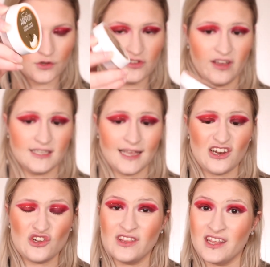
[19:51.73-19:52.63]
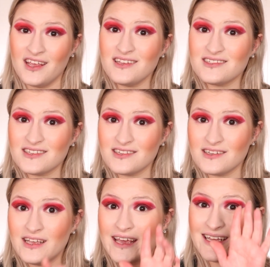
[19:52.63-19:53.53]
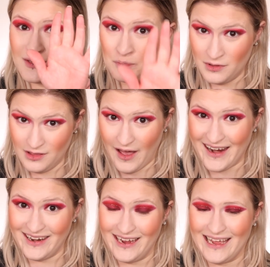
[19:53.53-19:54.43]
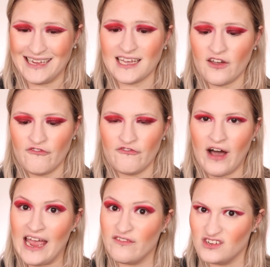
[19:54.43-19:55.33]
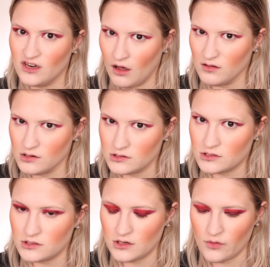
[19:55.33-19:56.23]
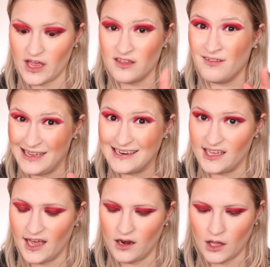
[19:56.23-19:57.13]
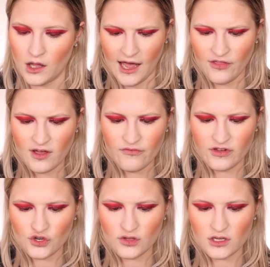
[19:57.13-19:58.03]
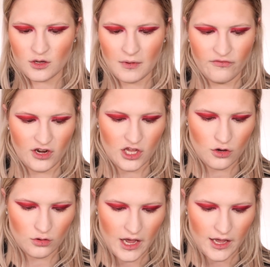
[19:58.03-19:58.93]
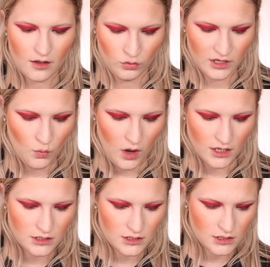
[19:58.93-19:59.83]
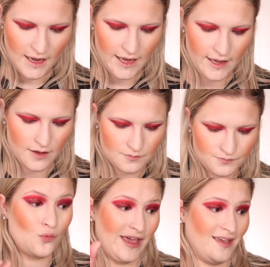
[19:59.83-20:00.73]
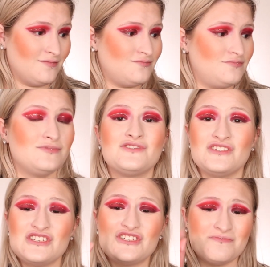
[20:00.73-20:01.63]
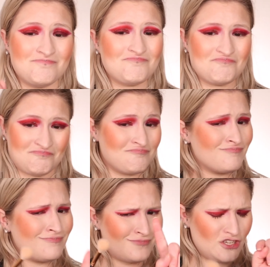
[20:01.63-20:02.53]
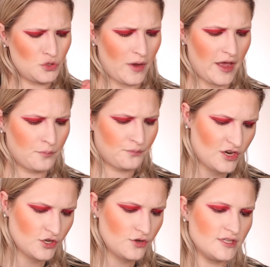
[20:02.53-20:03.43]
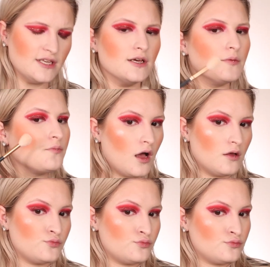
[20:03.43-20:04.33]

the loose face highlighter. This is blinding and it's like $5. Okay, you need to get it. I think I featured this on my video like only once, but wait, just wait till you see it. Oh,